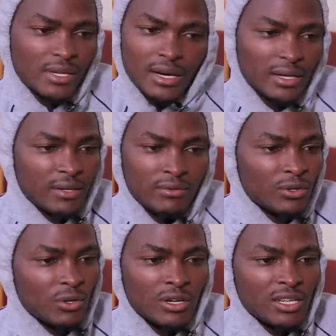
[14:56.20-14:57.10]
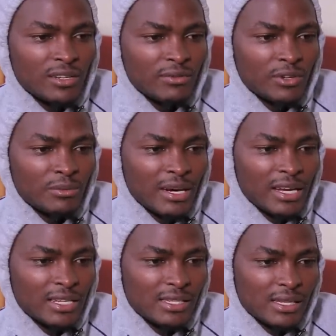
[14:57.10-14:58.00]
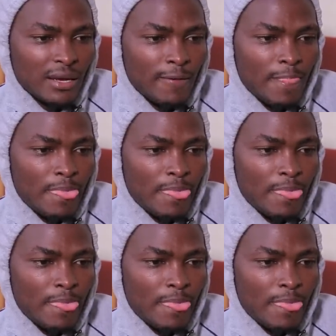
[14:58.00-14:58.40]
yeah, hivyo ndo nilivyoimaliza.